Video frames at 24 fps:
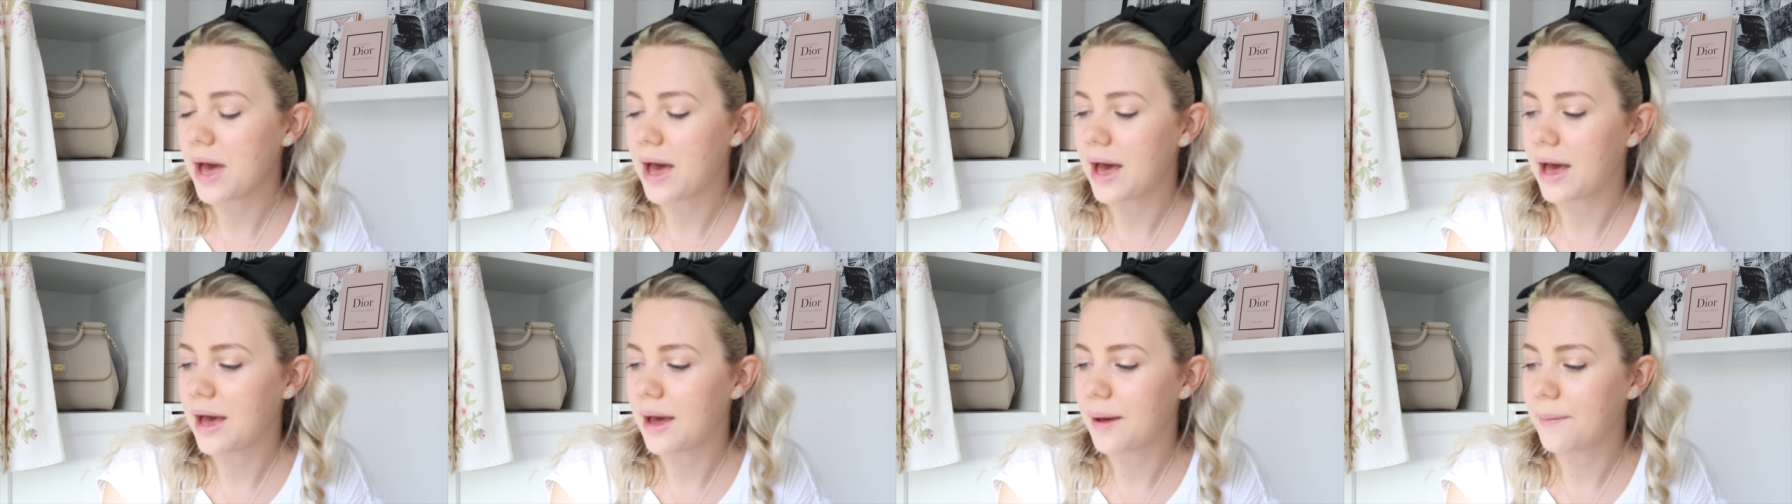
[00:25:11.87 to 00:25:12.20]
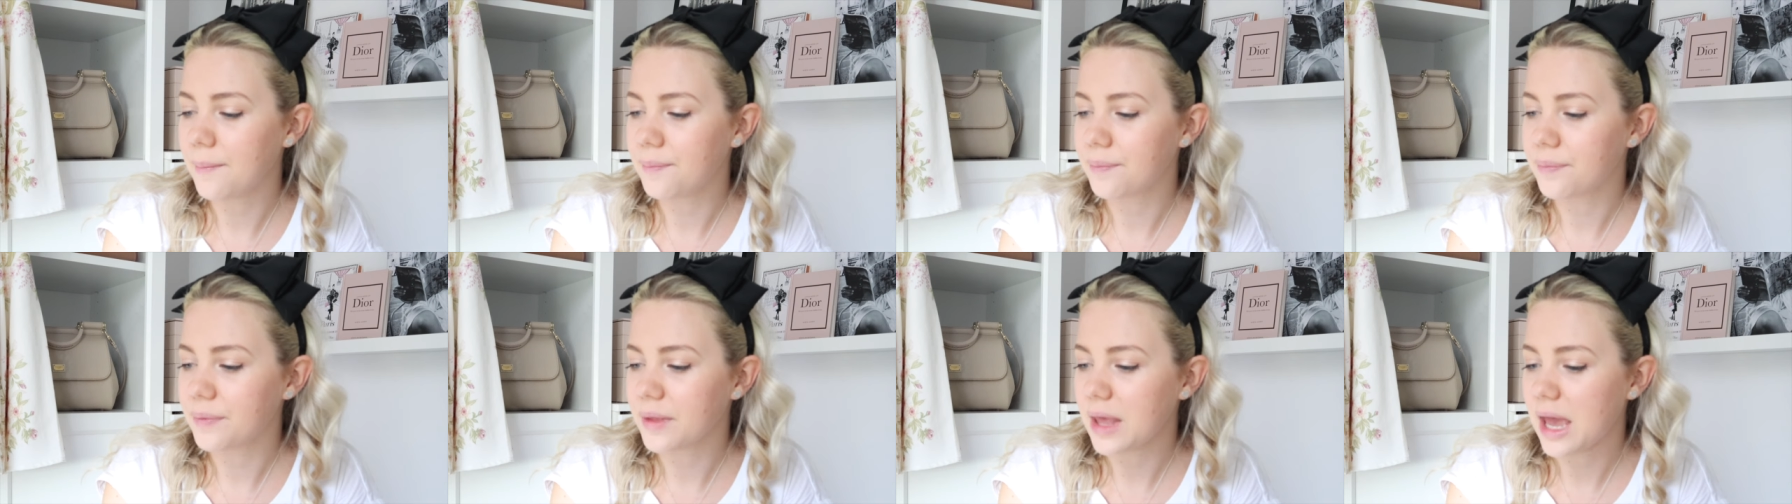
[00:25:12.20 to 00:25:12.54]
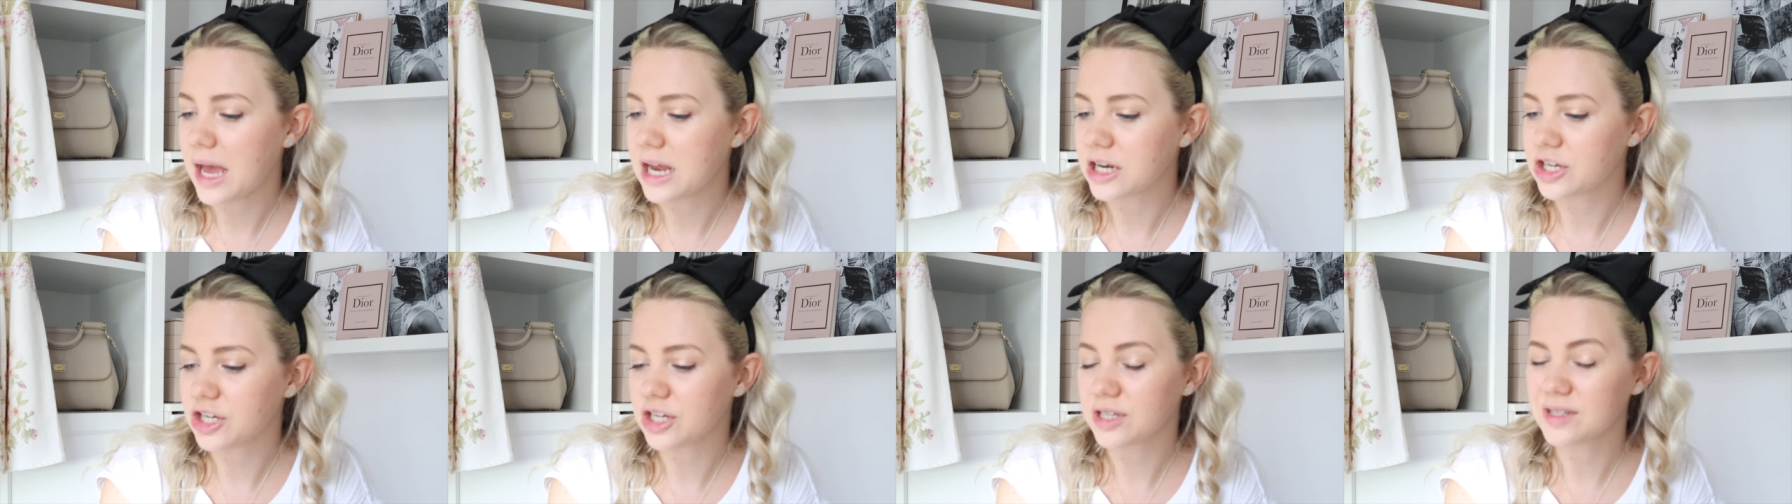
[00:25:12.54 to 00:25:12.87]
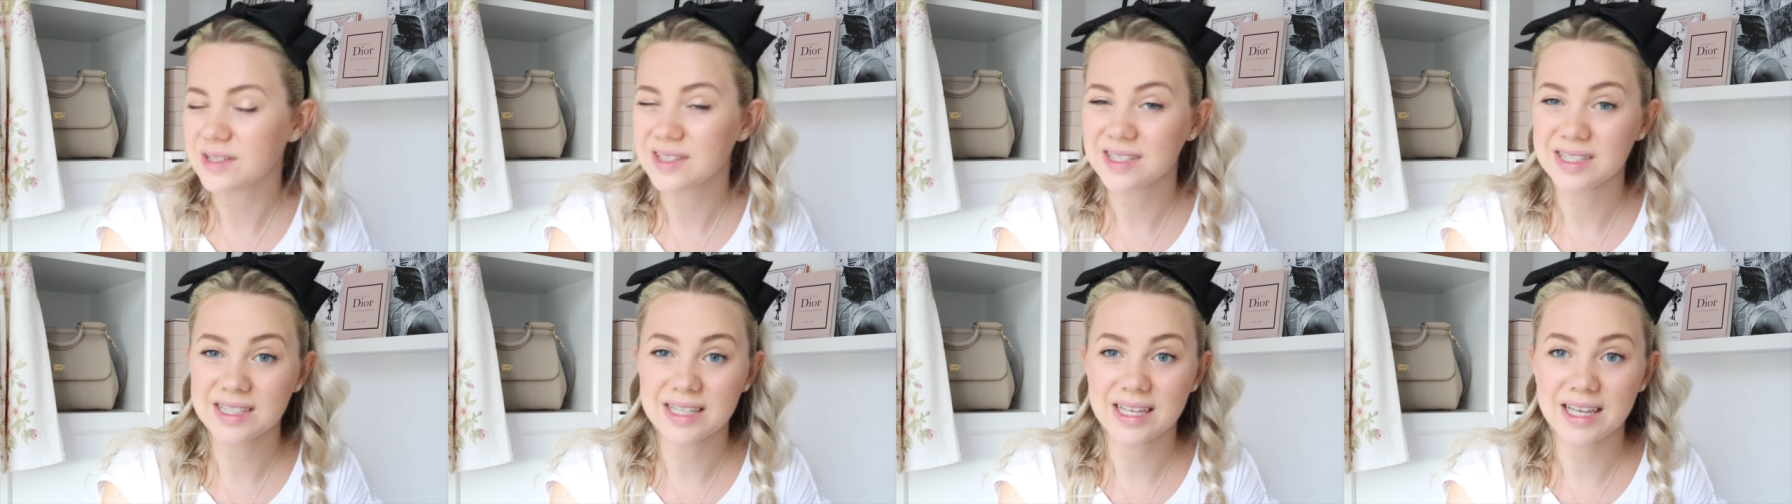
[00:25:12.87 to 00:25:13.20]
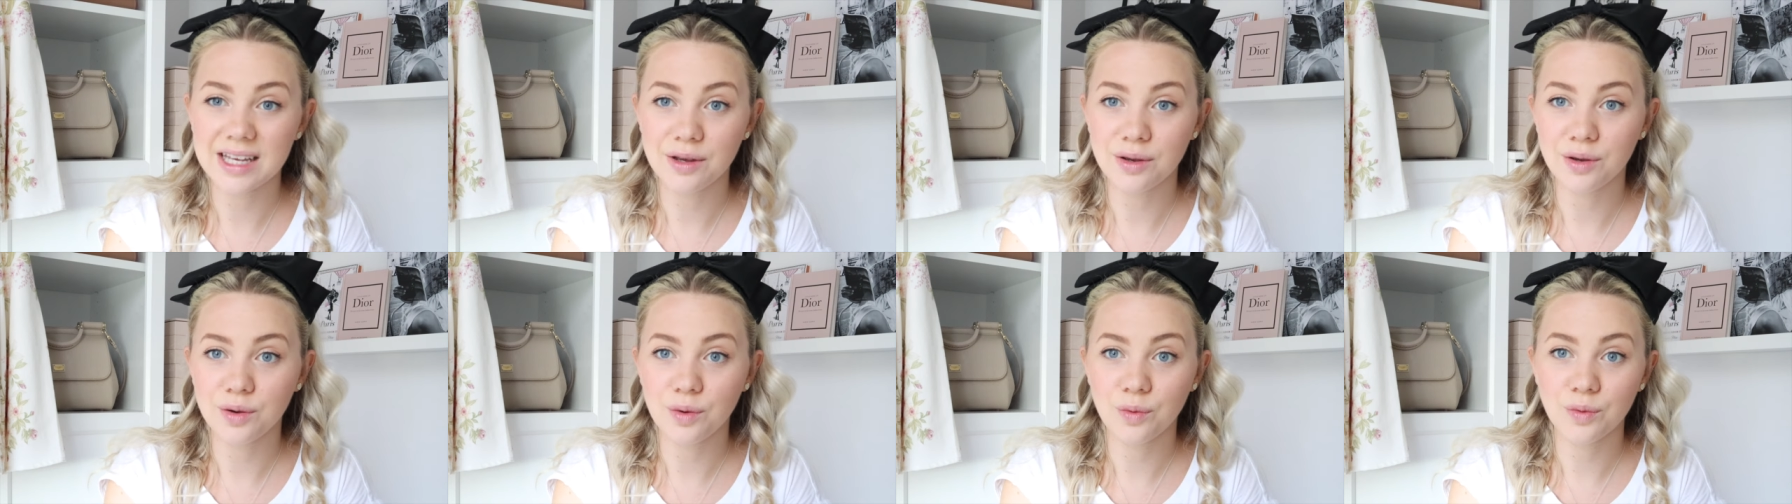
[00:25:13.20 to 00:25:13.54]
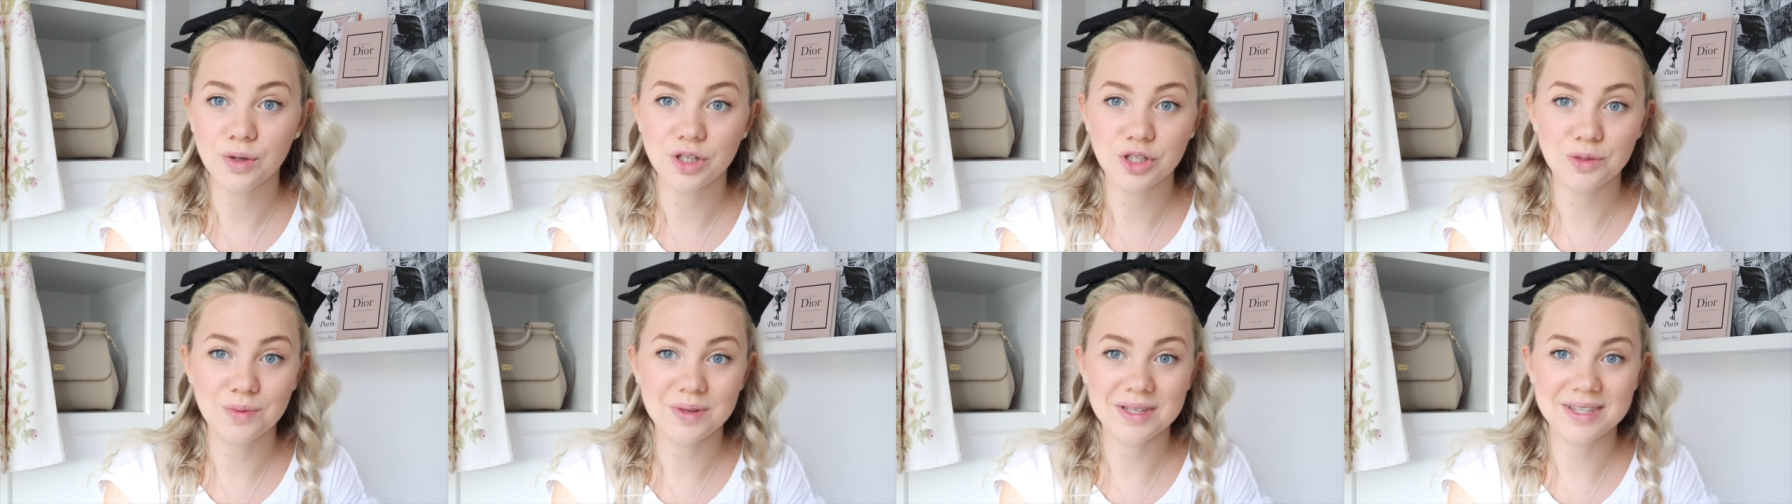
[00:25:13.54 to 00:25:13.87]
and just see
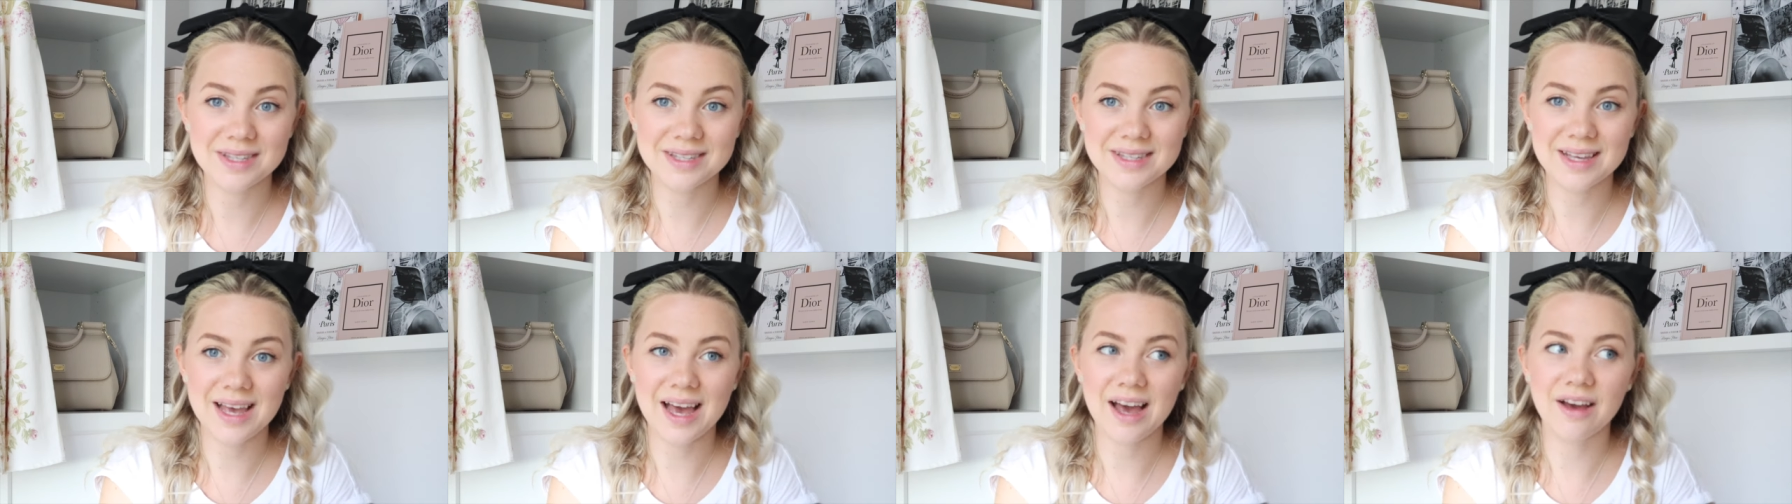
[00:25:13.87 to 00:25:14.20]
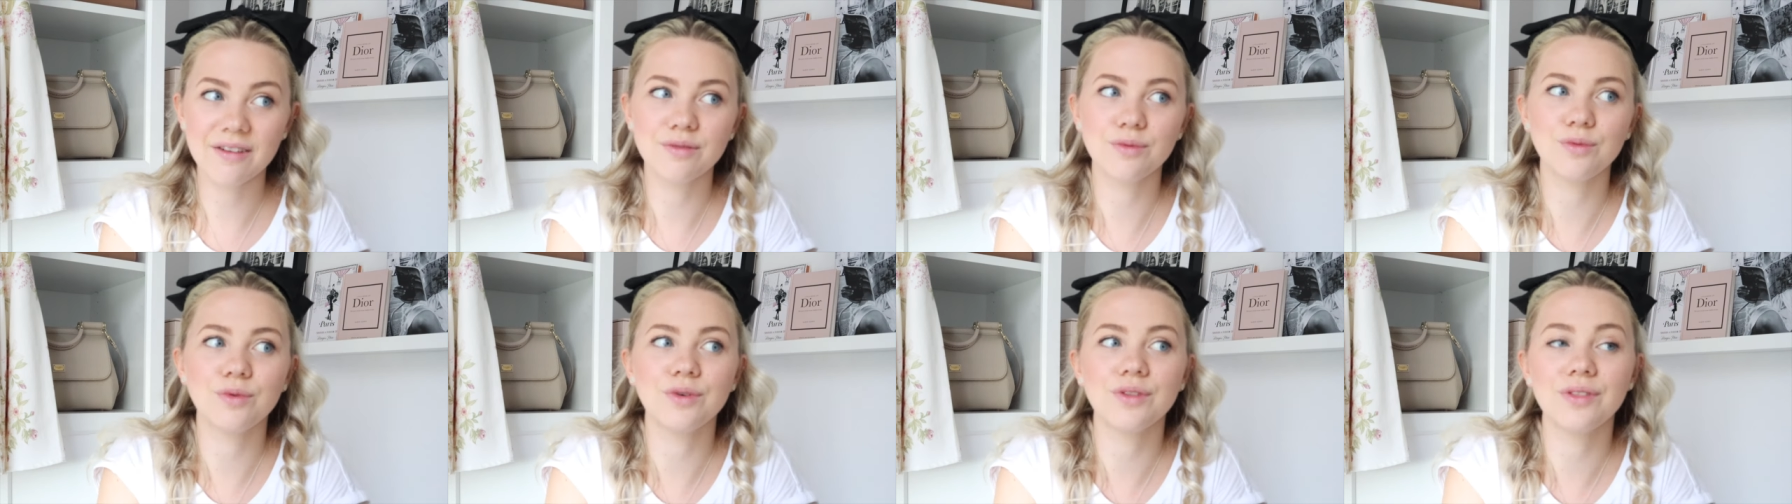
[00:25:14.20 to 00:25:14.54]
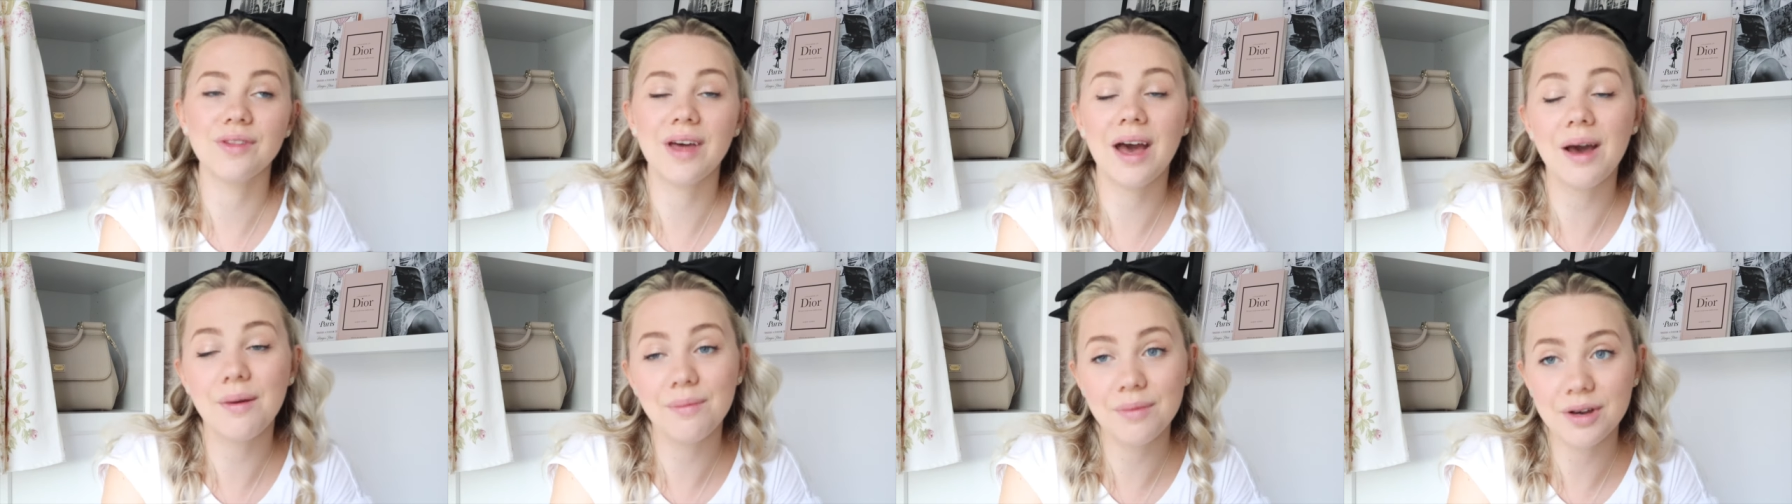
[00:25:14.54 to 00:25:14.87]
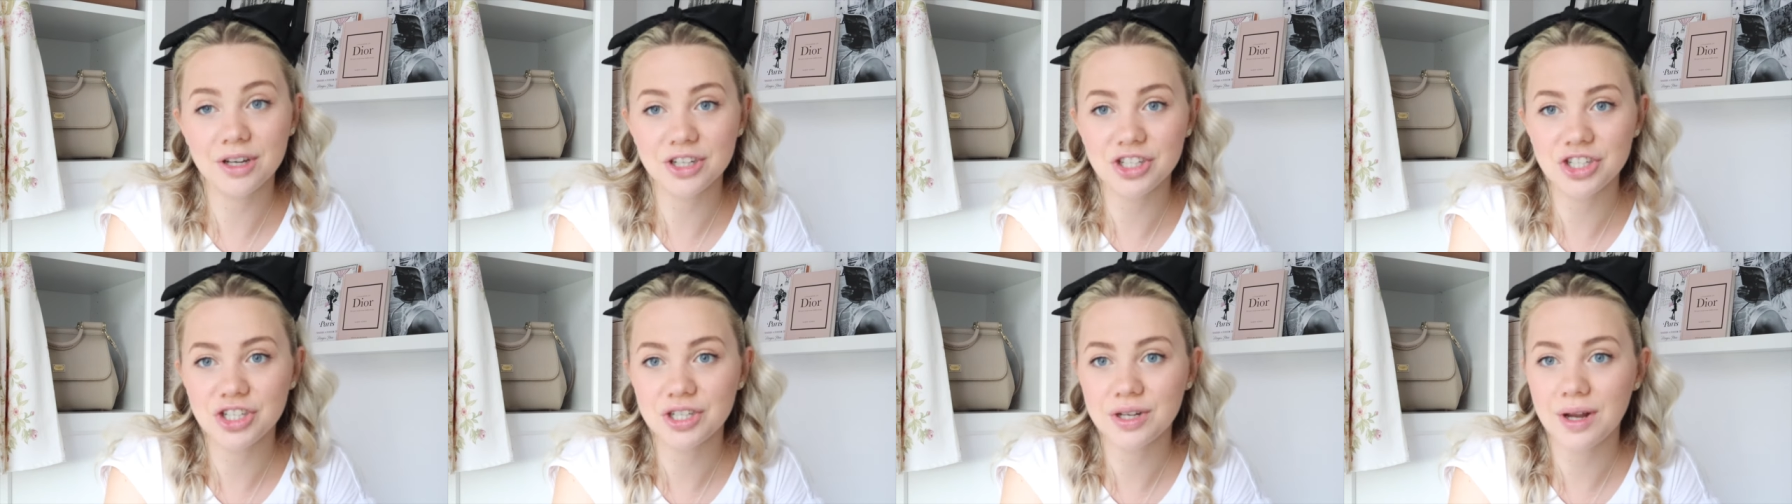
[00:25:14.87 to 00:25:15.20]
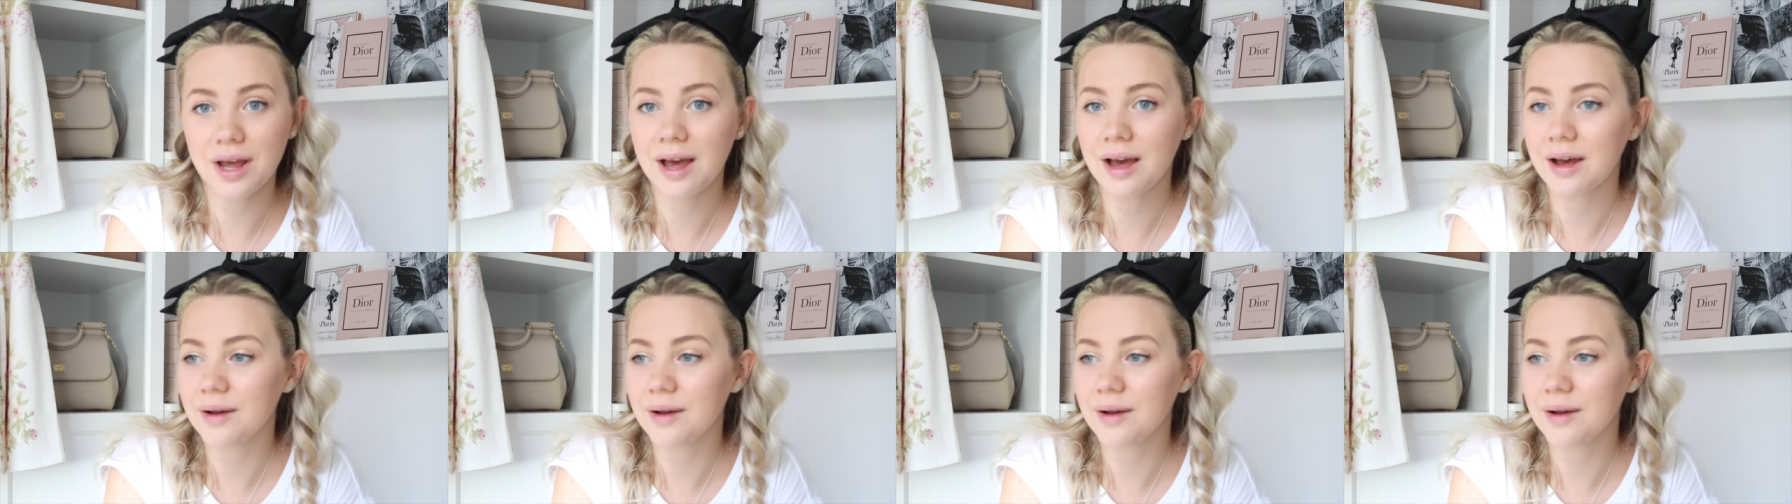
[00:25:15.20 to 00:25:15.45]
which pieces I haven't worn that much